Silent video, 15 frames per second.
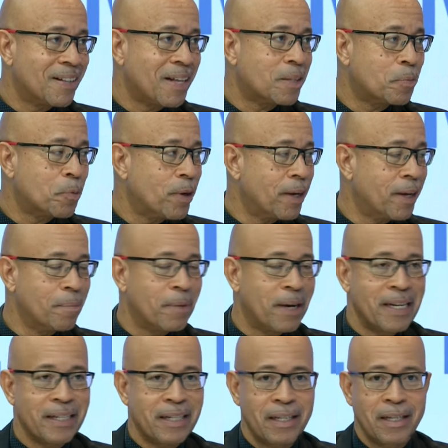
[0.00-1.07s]
That's putting it
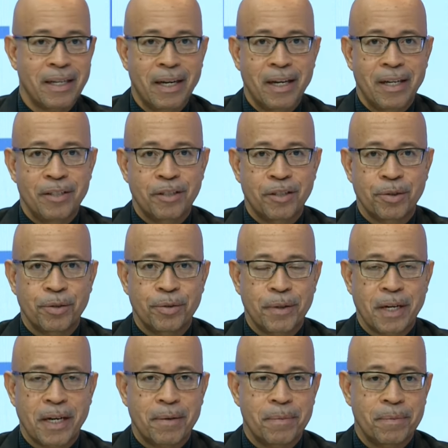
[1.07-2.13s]
mildly. So
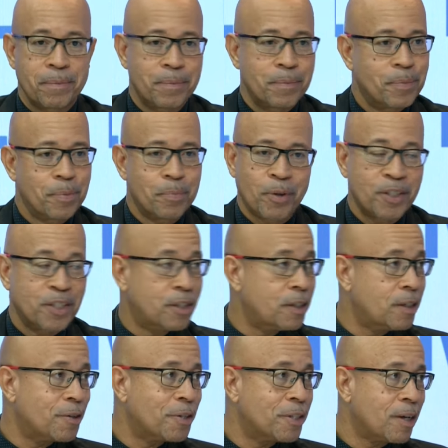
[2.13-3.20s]
um,
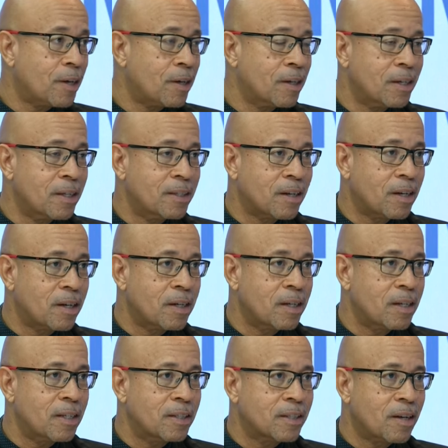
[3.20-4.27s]
Pochettino is on, is on,
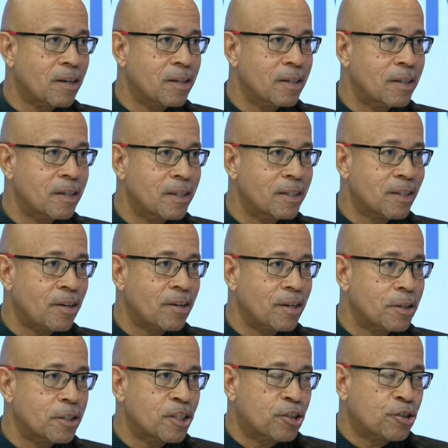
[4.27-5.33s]
is on, is on the
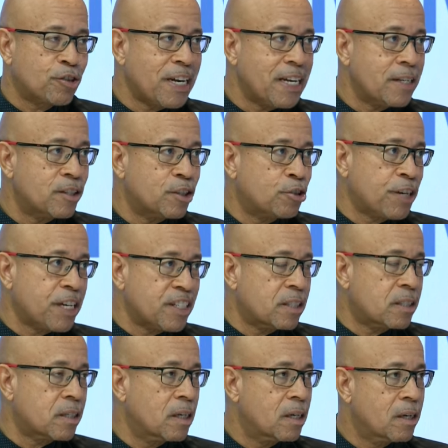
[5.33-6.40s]
stri- stress
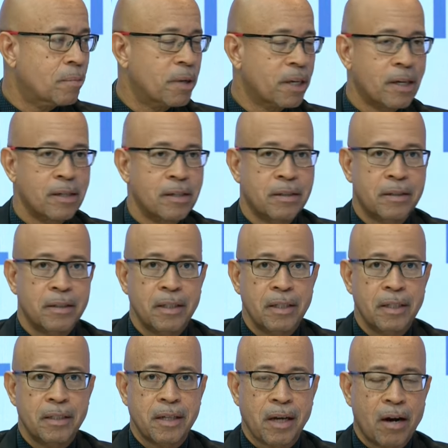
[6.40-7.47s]
because
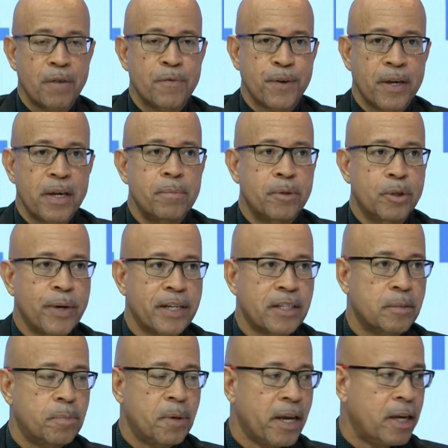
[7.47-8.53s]
it's hard for him to
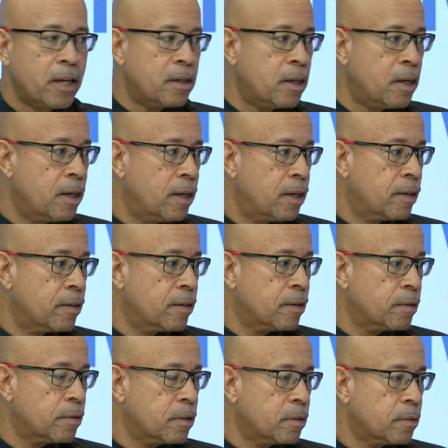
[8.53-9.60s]
explain the,
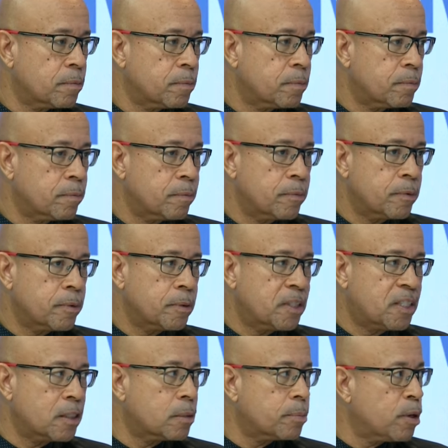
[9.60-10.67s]
the
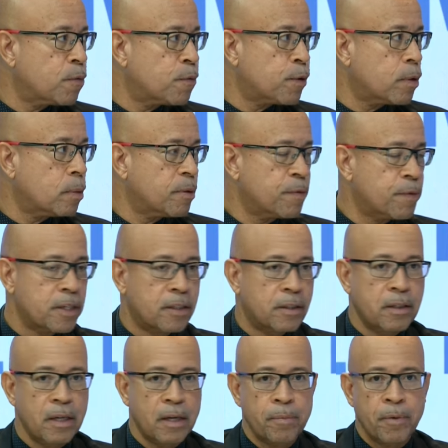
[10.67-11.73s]
dismal form of this
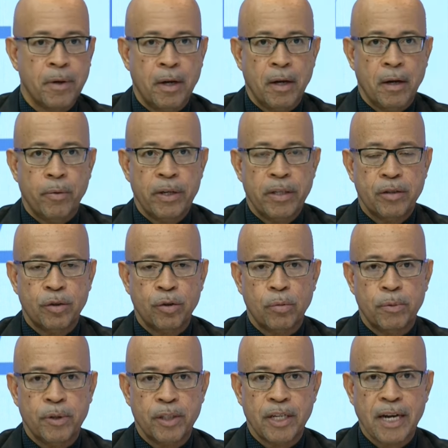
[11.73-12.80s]
team when so
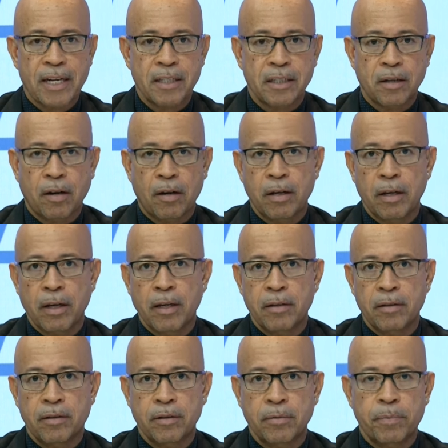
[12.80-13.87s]
much has gone
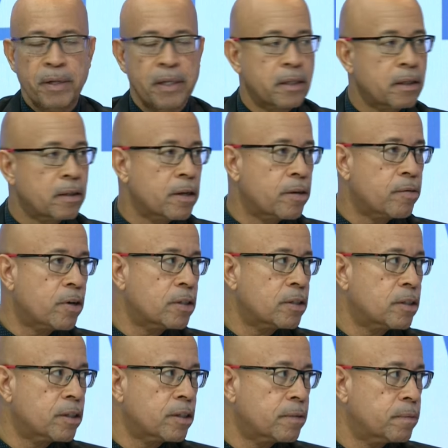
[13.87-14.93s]
into building their
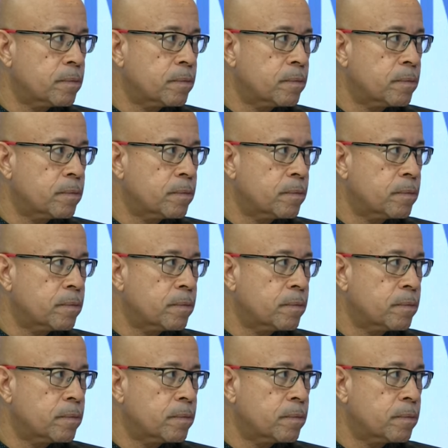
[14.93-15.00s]
roster.